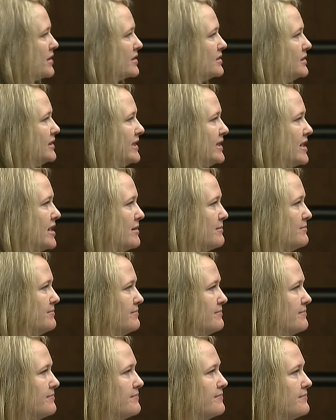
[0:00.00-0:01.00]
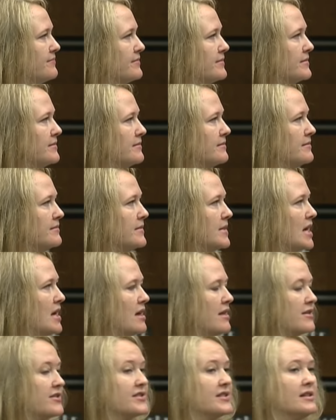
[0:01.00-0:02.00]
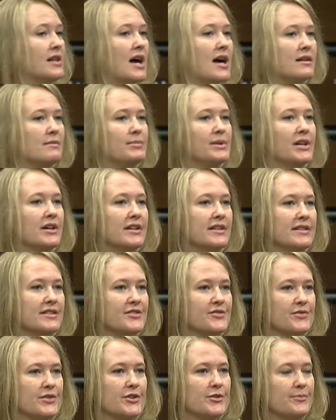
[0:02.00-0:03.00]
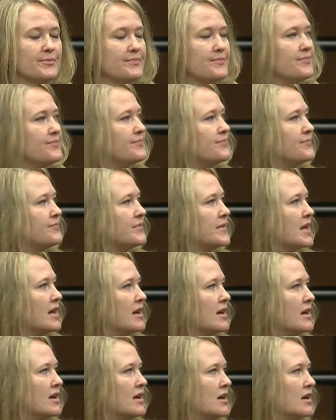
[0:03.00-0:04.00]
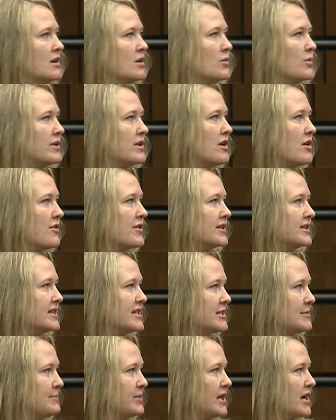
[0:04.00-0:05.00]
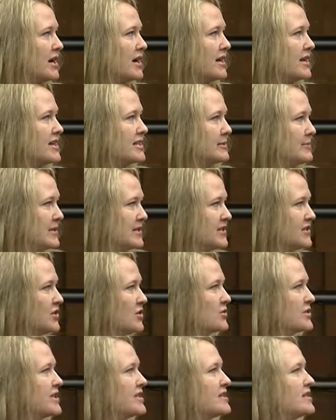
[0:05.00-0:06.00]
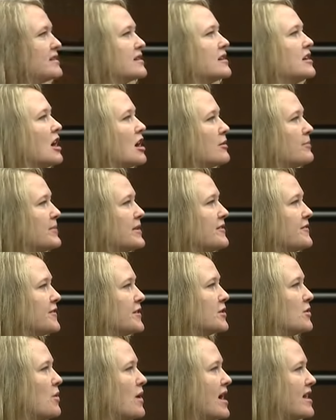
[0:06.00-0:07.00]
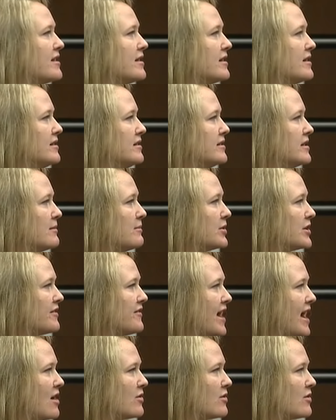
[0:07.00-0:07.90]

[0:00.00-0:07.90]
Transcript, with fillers: The cleanup. There's a lot of blood in this room. We know that this blood has been soaked into the carpet for quite a number of